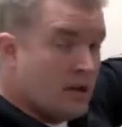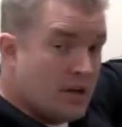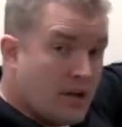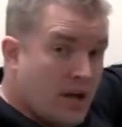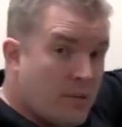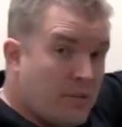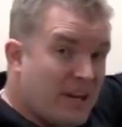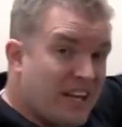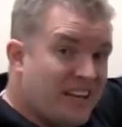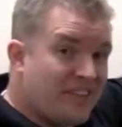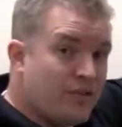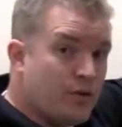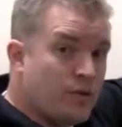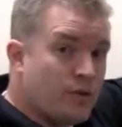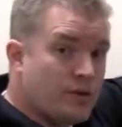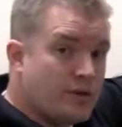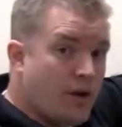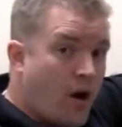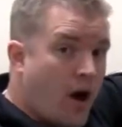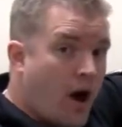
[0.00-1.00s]
coming in through
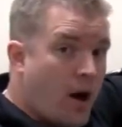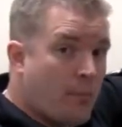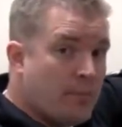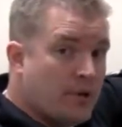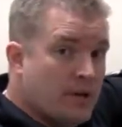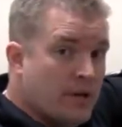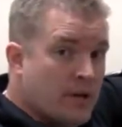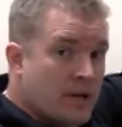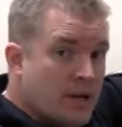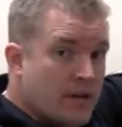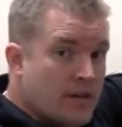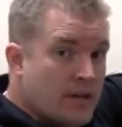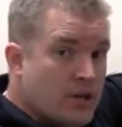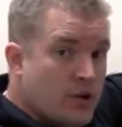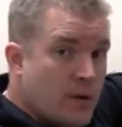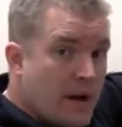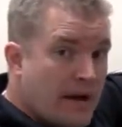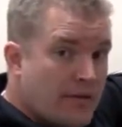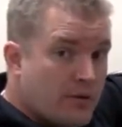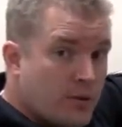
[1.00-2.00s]
the top, then
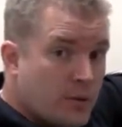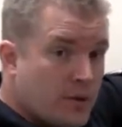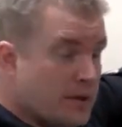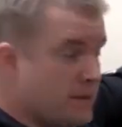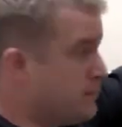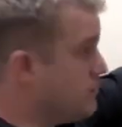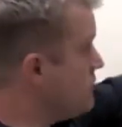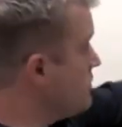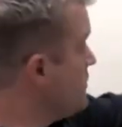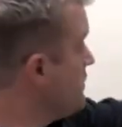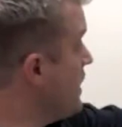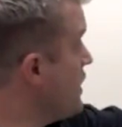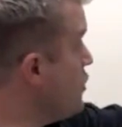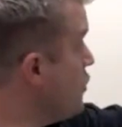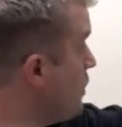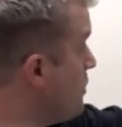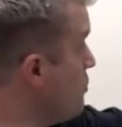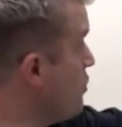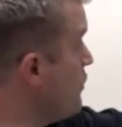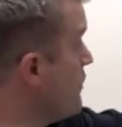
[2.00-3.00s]
you have to then
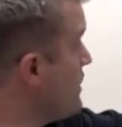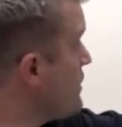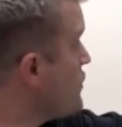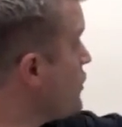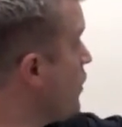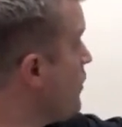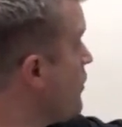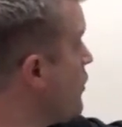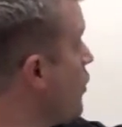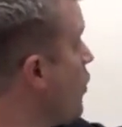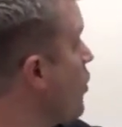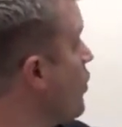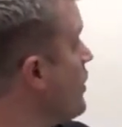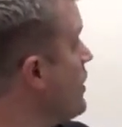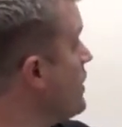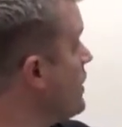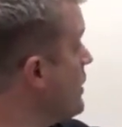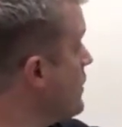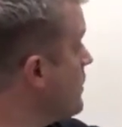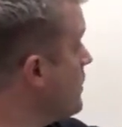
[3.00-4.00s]
you can move this over, or
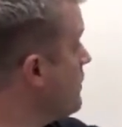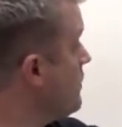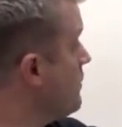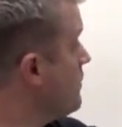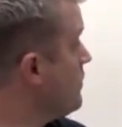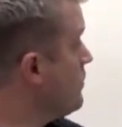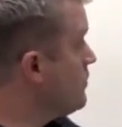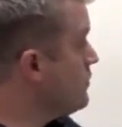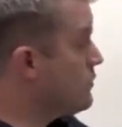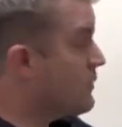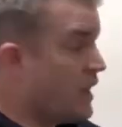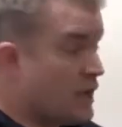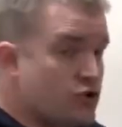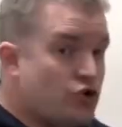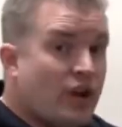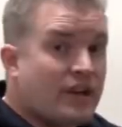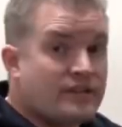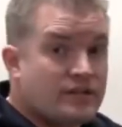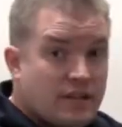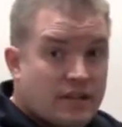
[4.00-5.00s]
you can
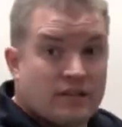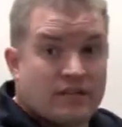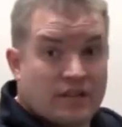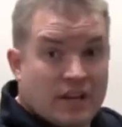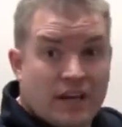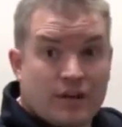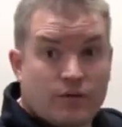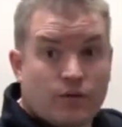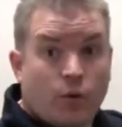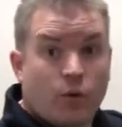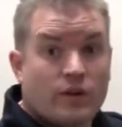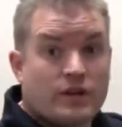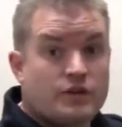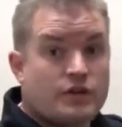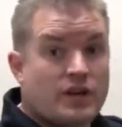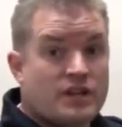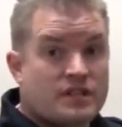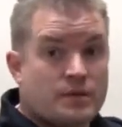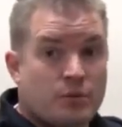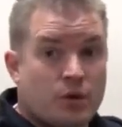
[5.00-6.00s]
adjust it. It's fully
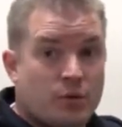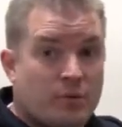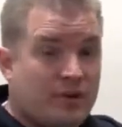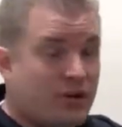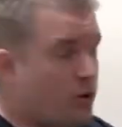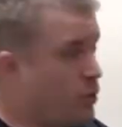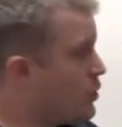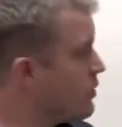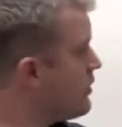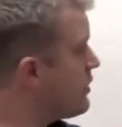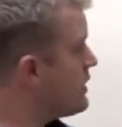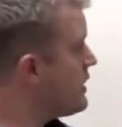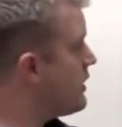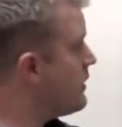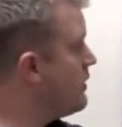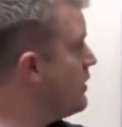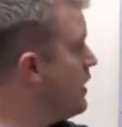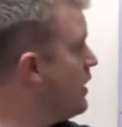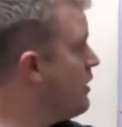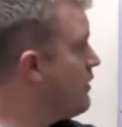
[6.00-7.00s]
adjustable. But in
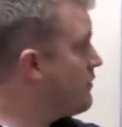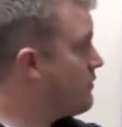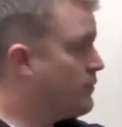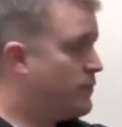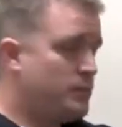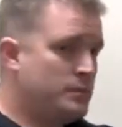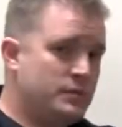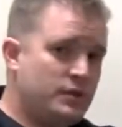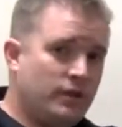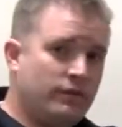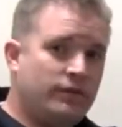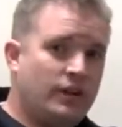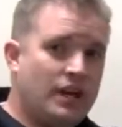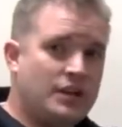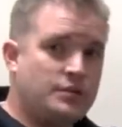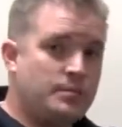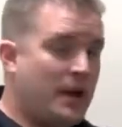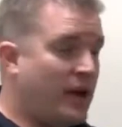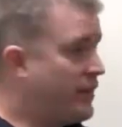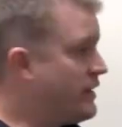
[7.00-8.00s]
order to
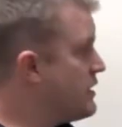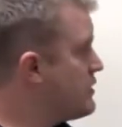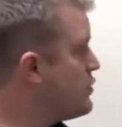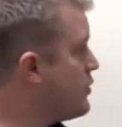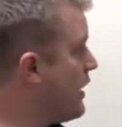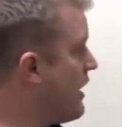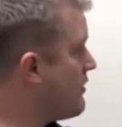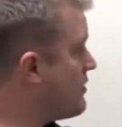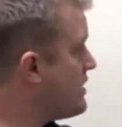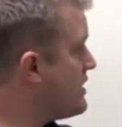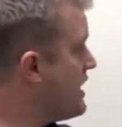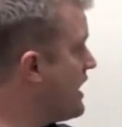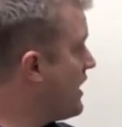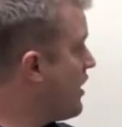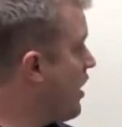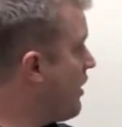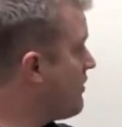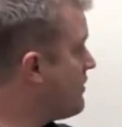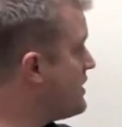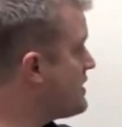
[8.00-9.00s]
flush mount this, you'll have to
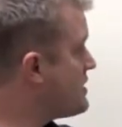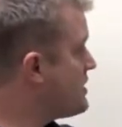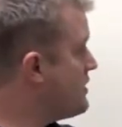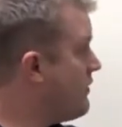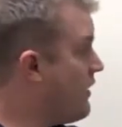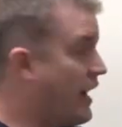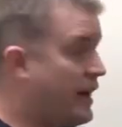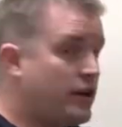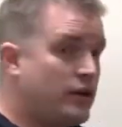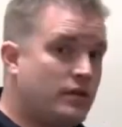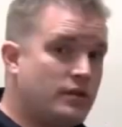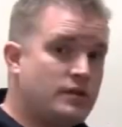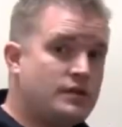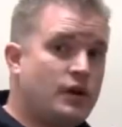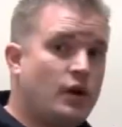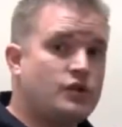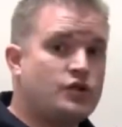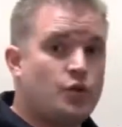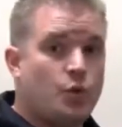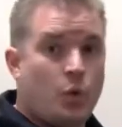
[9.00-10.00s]
take off this divider, and there's
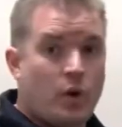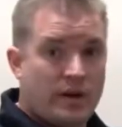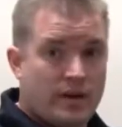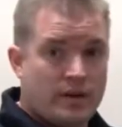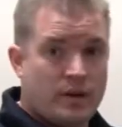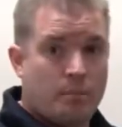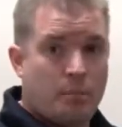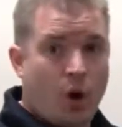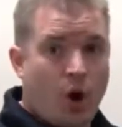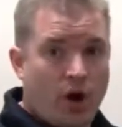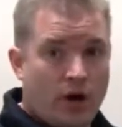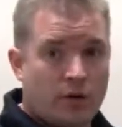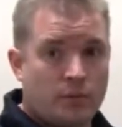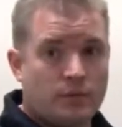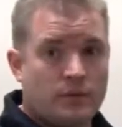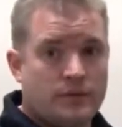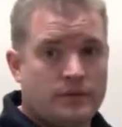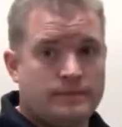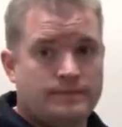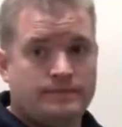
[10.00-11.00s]
also one at the
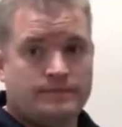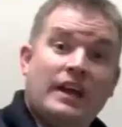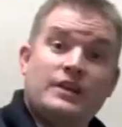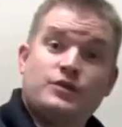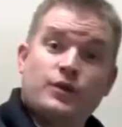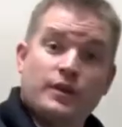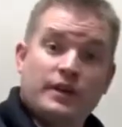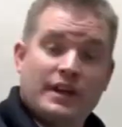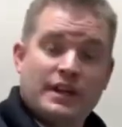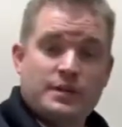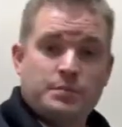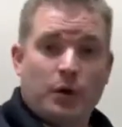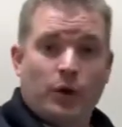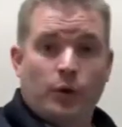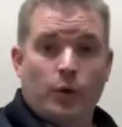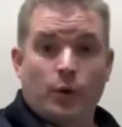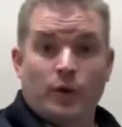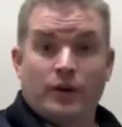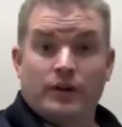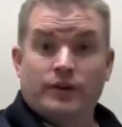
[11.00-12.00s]
bottom. Okay, so the next
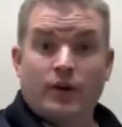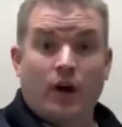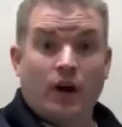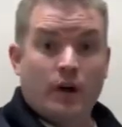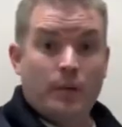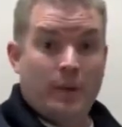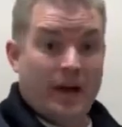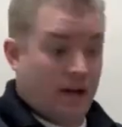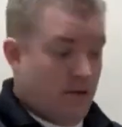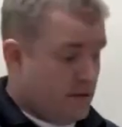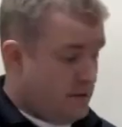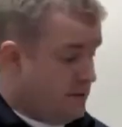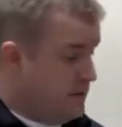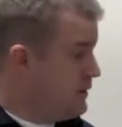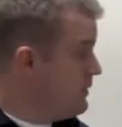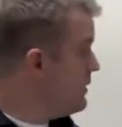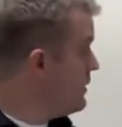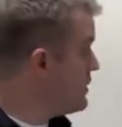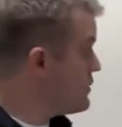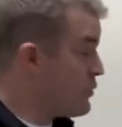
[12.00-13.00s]
part we want to talk about
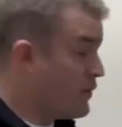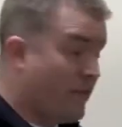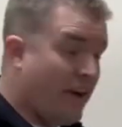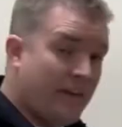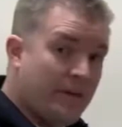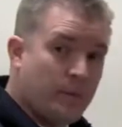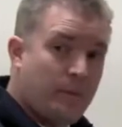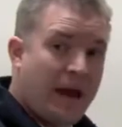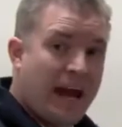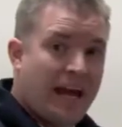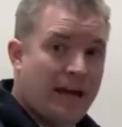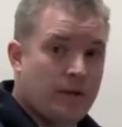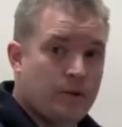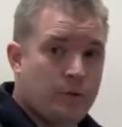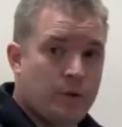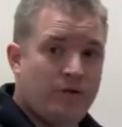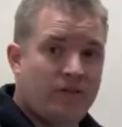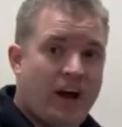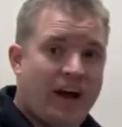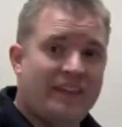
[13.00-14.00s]
is we've got
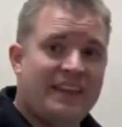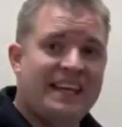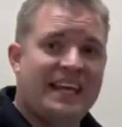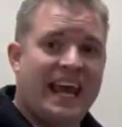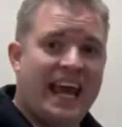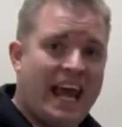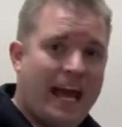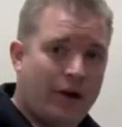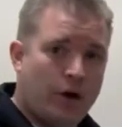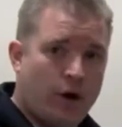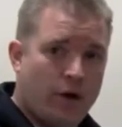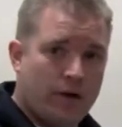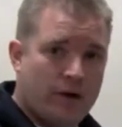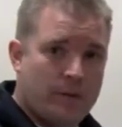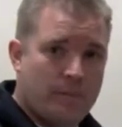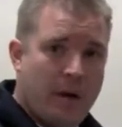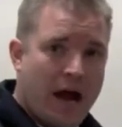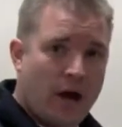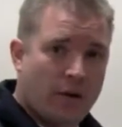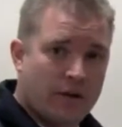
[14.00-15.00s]
the can already
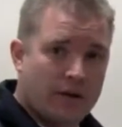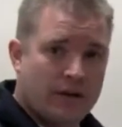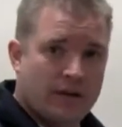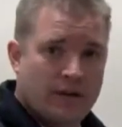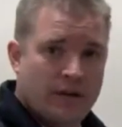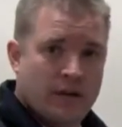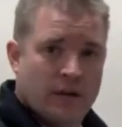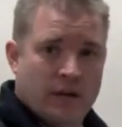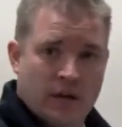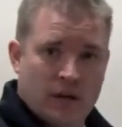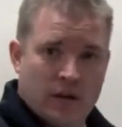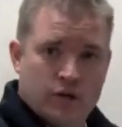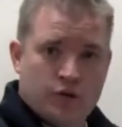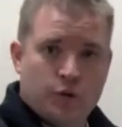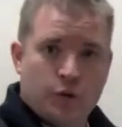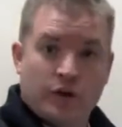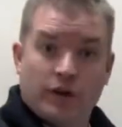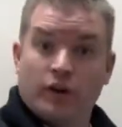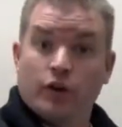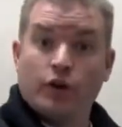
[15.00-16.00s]
mounted.
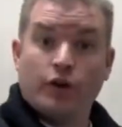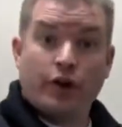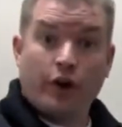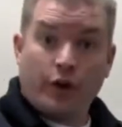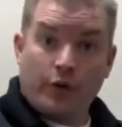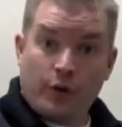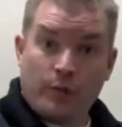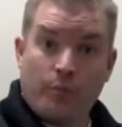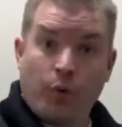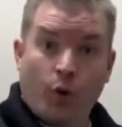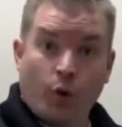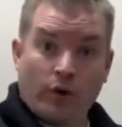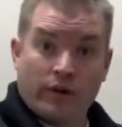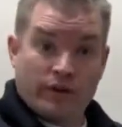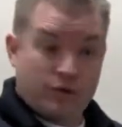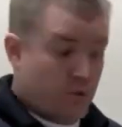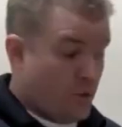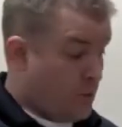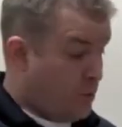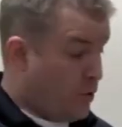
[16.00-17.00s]
So we're going to look at our report.
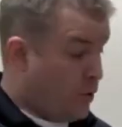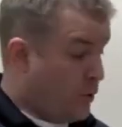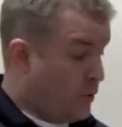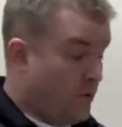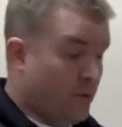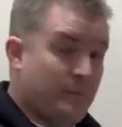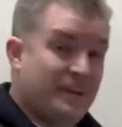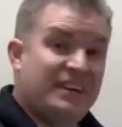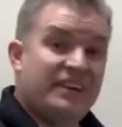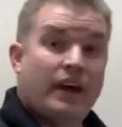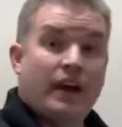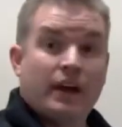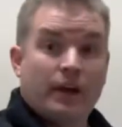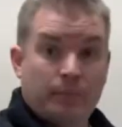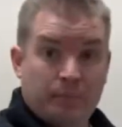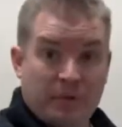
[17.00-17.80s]
This report would have been done